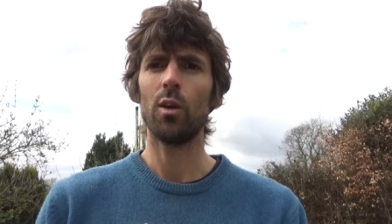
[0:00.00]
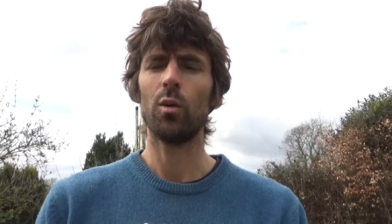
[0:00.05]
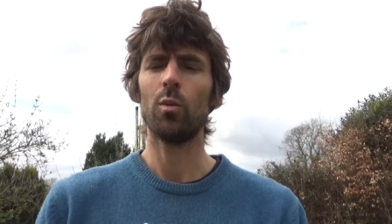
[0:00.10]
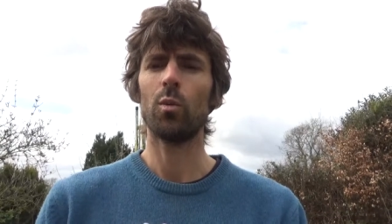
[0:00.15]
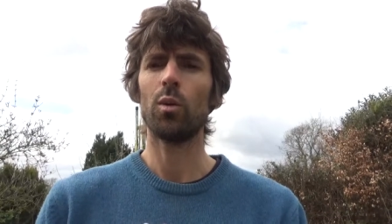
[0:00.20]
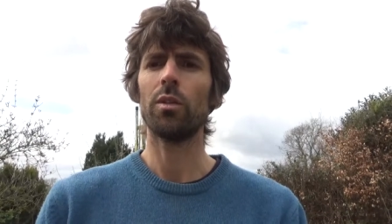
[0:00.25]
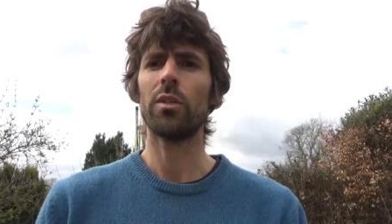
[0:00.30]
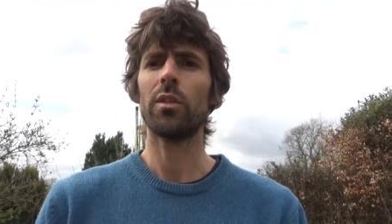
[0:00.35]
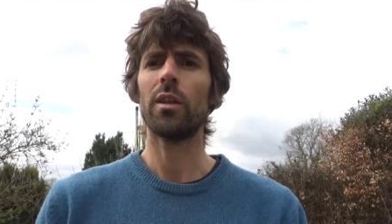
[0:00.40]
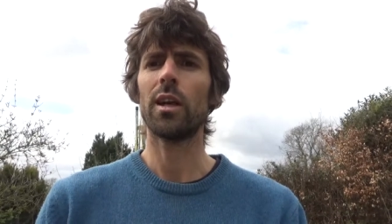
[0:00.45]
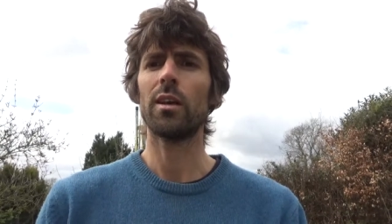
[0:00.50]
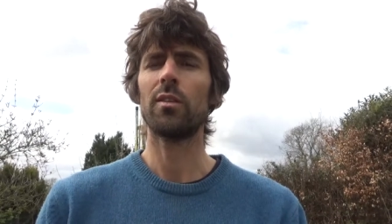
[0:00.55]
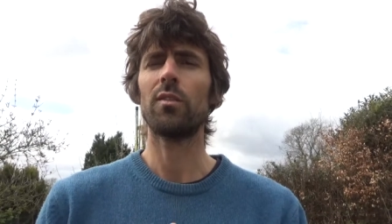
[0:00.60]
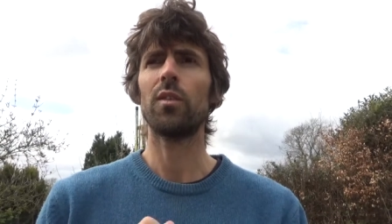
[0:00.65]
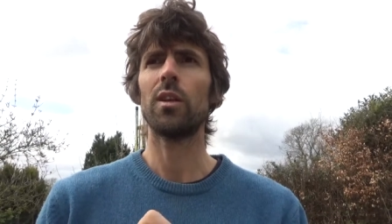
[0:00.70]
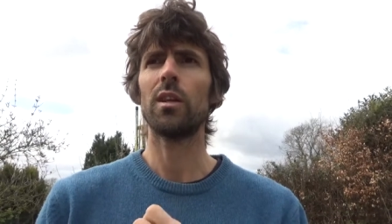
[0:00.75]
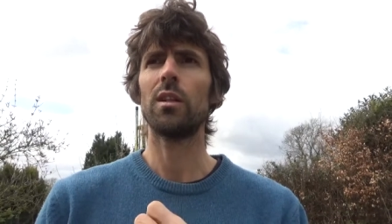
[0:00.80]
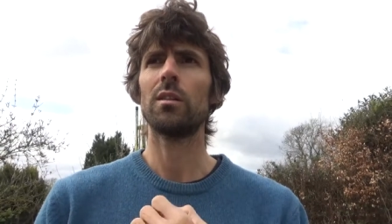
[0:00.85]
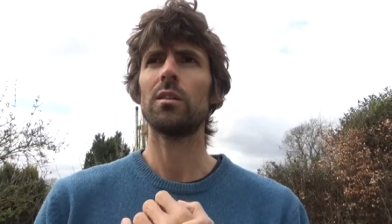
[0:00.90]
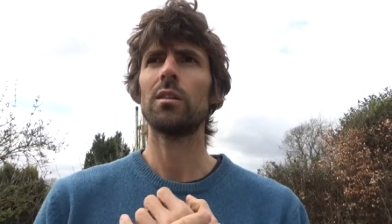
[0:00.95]
one that I
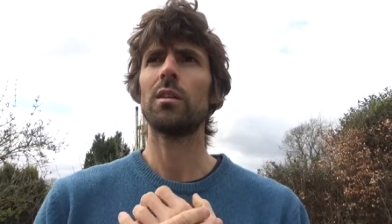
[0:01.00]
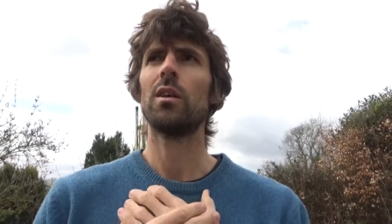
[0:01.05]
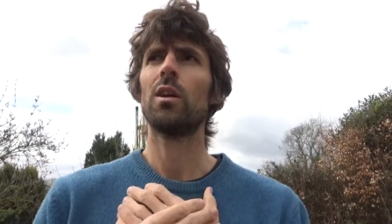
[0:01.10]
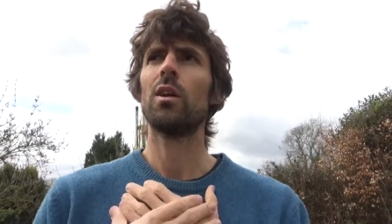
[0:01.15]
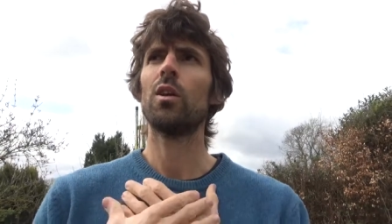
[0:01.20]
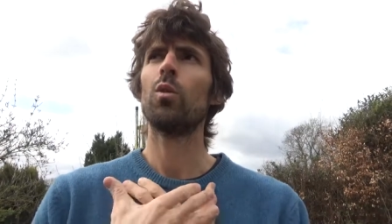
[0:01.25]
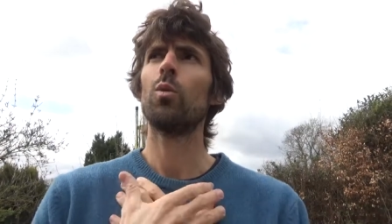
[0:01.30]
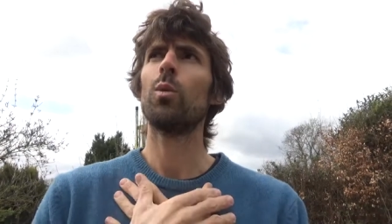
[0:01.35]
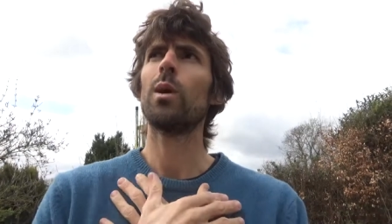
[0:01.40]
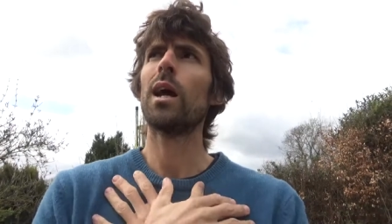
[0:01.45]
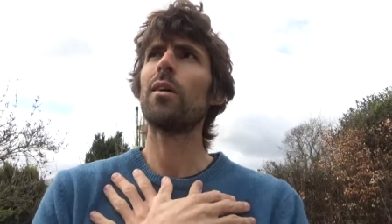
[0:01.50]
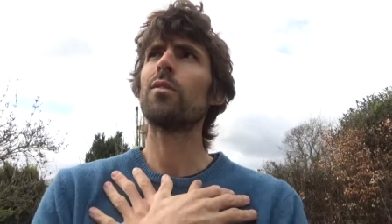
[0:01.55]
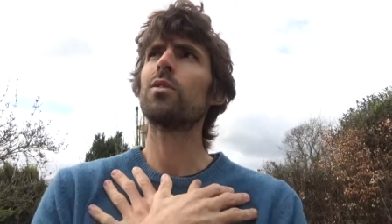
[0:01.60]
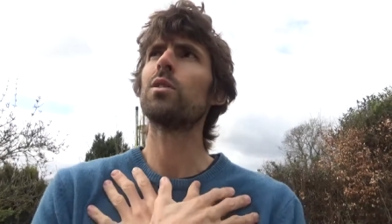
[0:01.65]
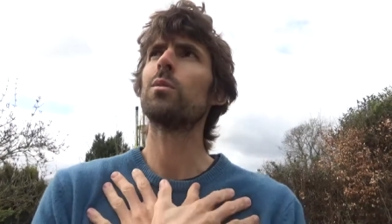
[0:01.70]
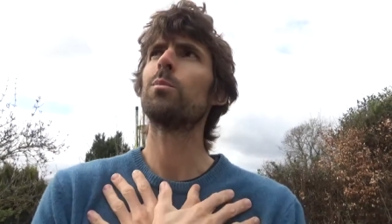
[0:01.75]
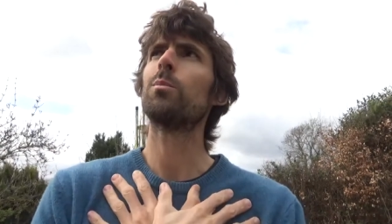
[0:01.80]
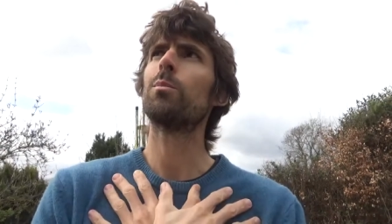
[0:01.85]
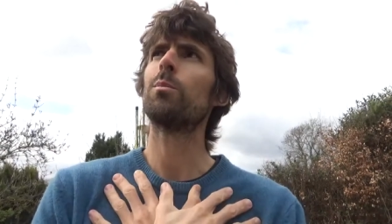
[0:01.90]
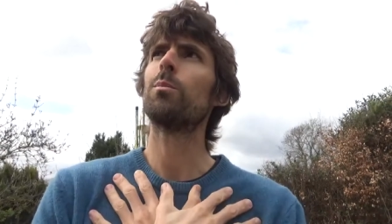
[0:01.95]
feel we have
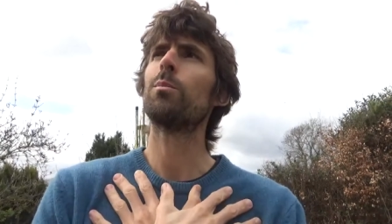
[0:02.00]
to